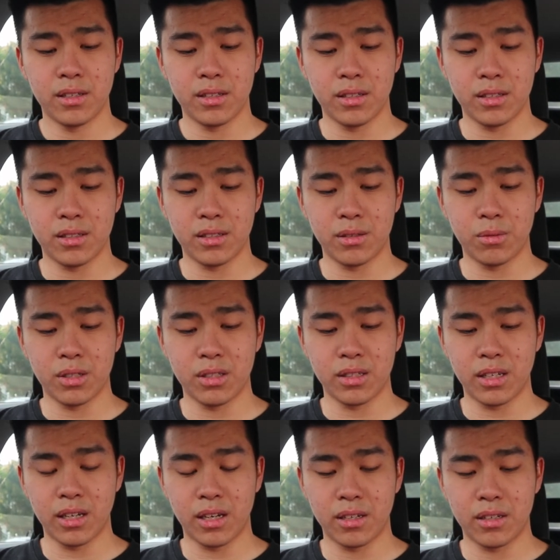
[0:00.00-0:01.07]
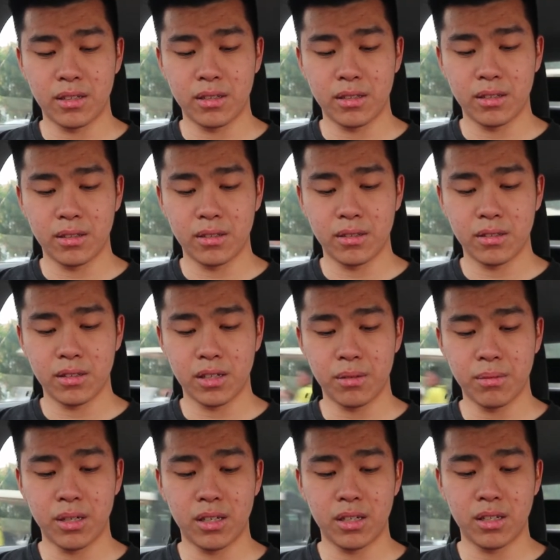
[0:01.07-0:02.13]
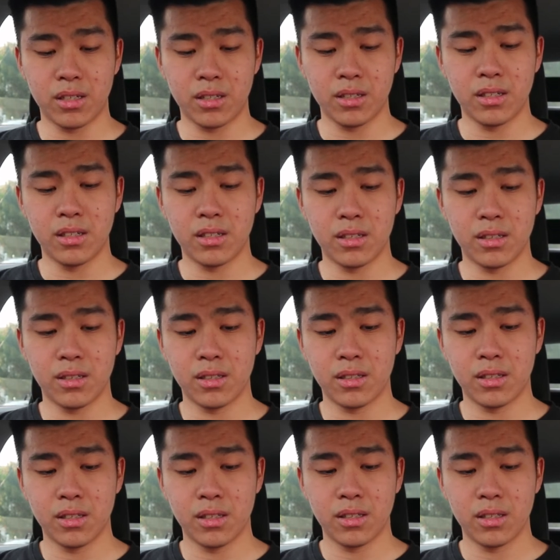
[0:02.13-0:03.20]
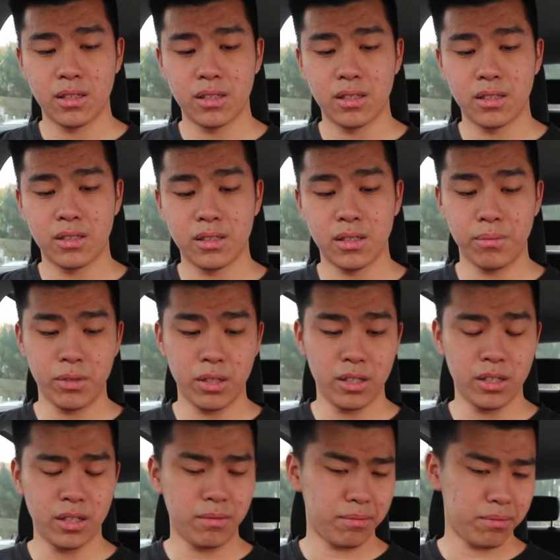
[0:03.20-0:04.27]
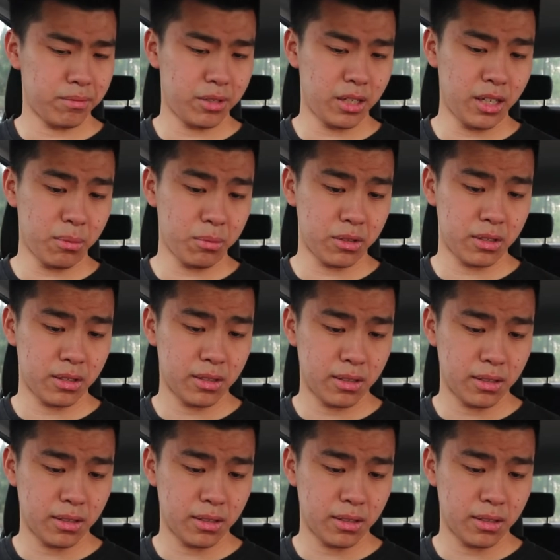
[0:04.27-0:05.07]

Let's see what is again. Come on. Something good, perhaps?